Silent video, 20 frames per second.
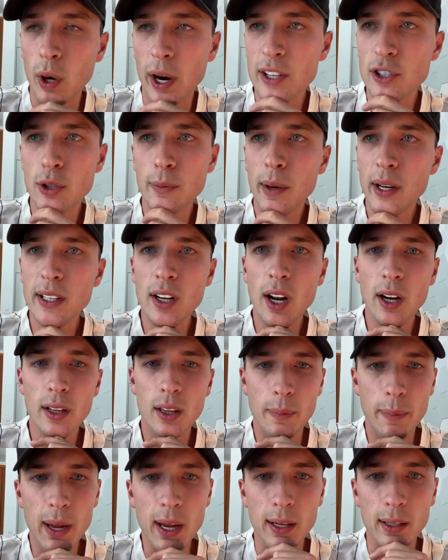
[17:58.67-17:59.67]
Why is your money
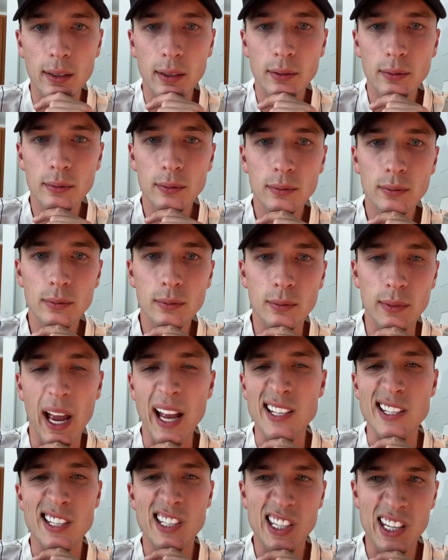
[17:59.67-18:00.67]
not in the bank?
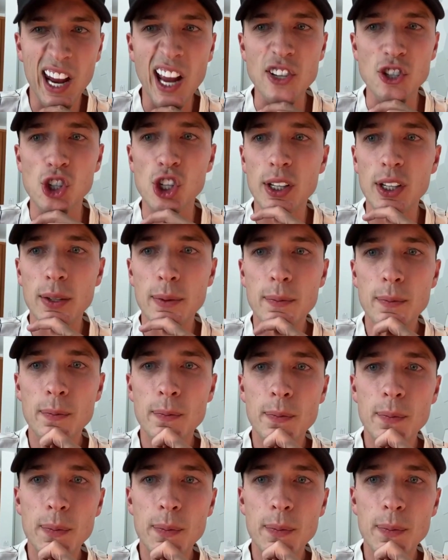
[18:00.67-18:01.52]
That's sketchy.